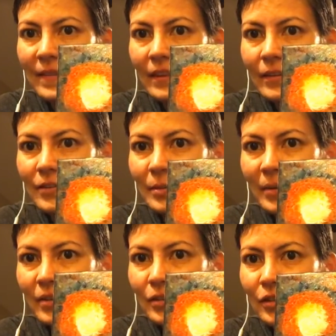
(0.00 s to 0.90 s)
There's some
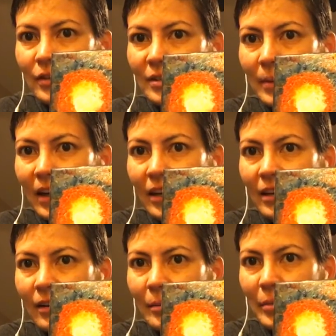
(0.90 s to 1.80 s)
other trees back
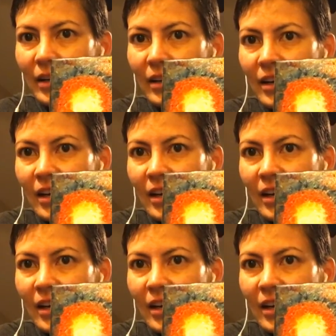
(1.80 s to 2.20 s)
here, but